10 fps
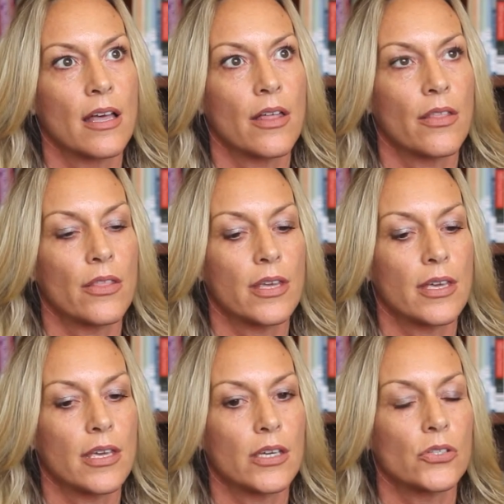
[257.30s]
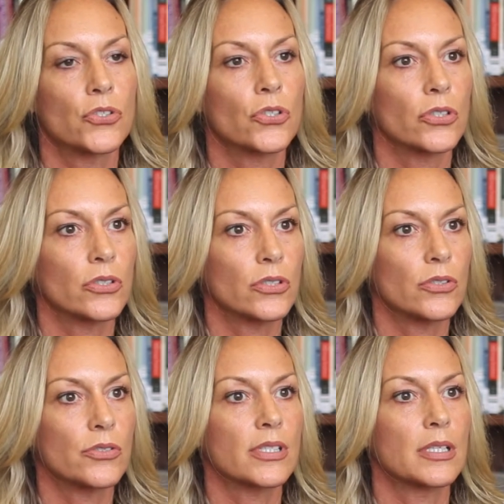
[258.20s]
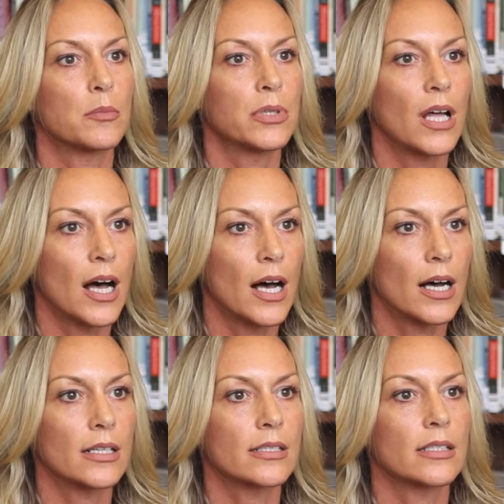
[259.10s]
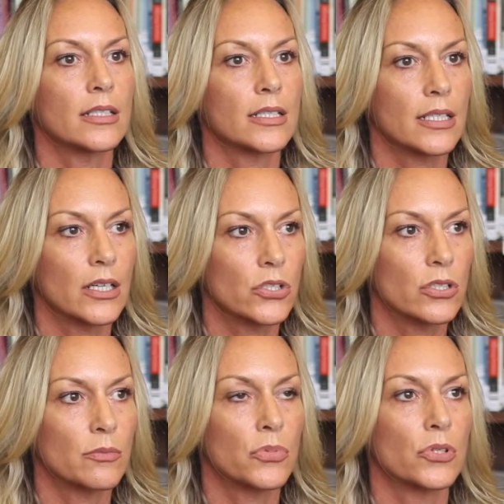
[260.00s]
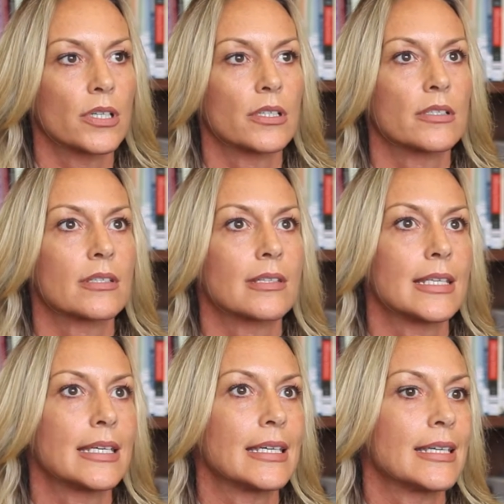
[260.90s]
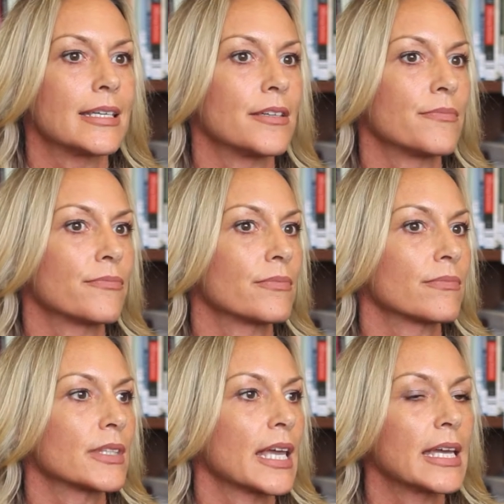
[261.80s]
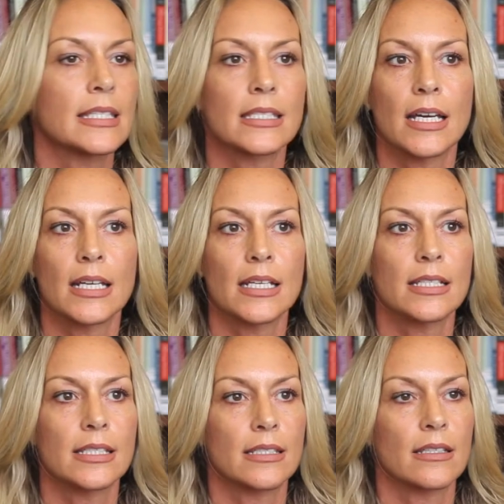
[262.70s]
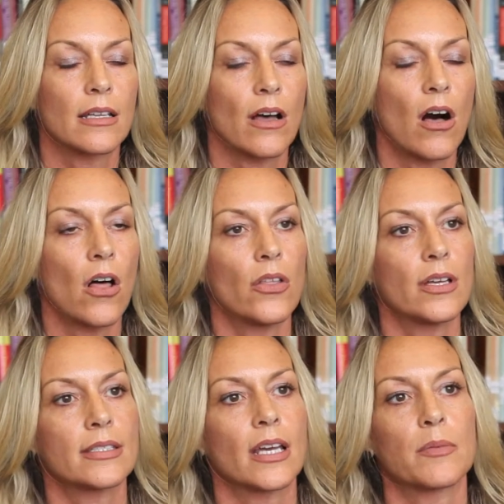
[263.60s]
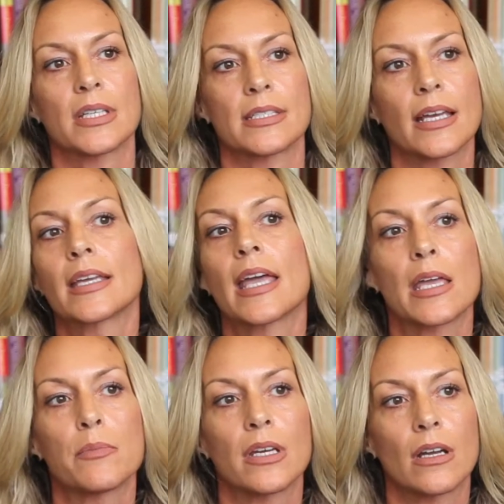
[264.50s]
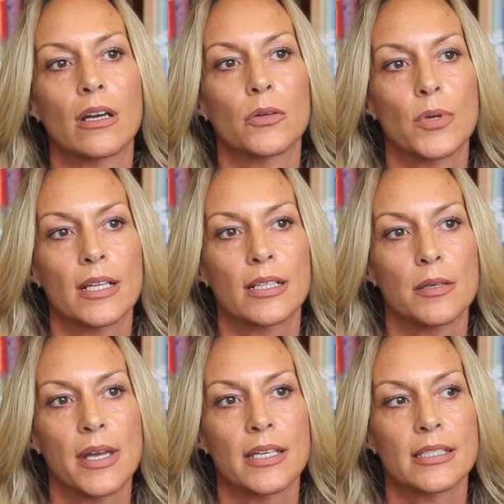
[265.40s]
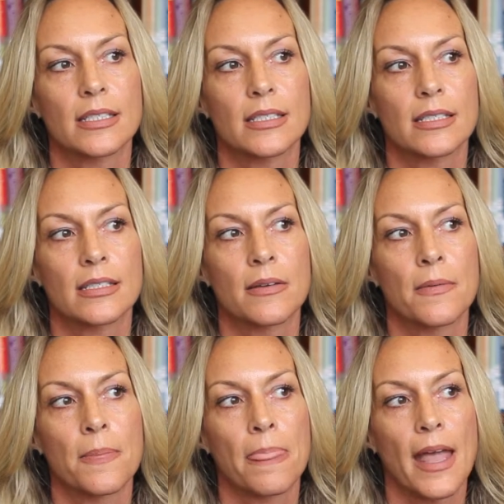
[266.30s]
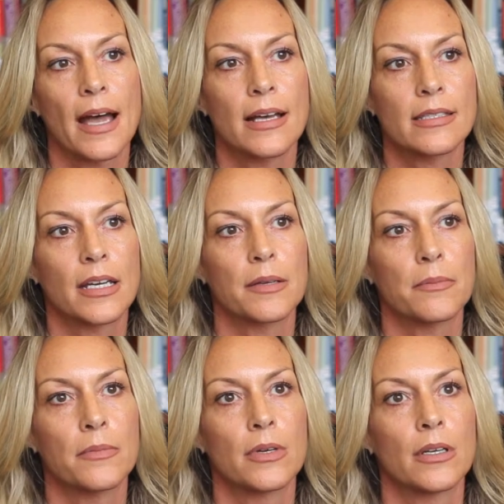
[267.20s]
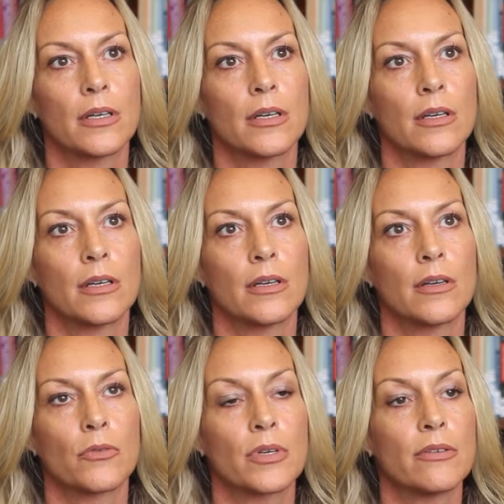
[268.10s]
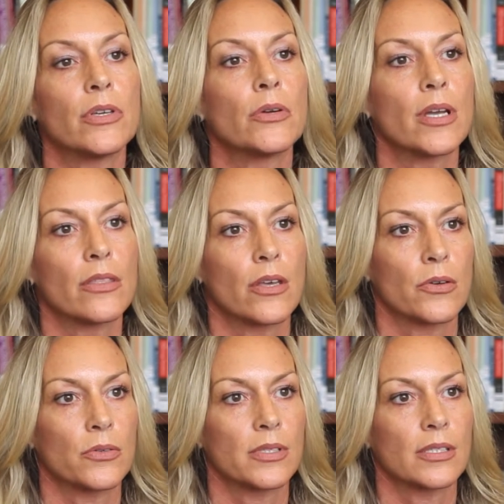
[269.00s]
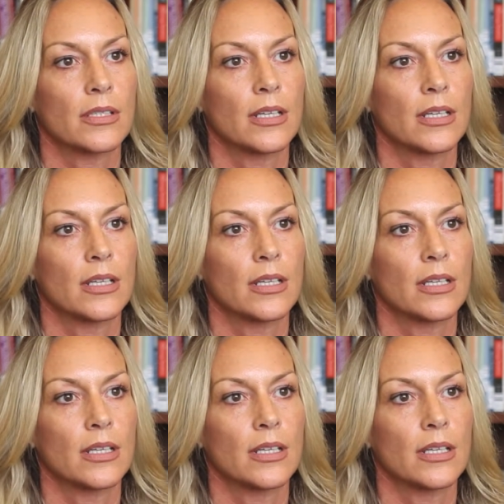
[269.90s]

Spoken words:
the journals, the blogs, the discussion boards, the case studies, all the assignments that came in on a weekly basis, as I'm reviewing those,